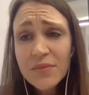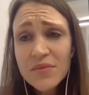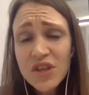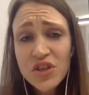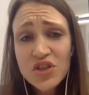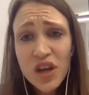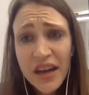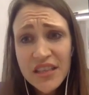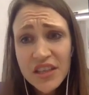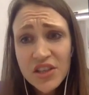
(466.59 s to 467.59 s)
So
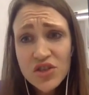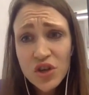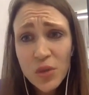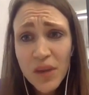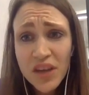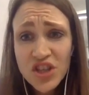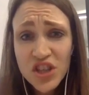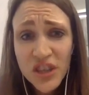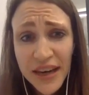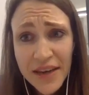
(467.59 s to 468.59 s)
trying to control blood
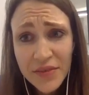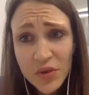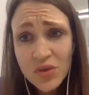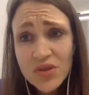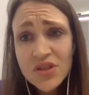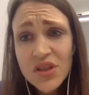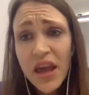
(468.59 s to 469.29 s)
sugar levels,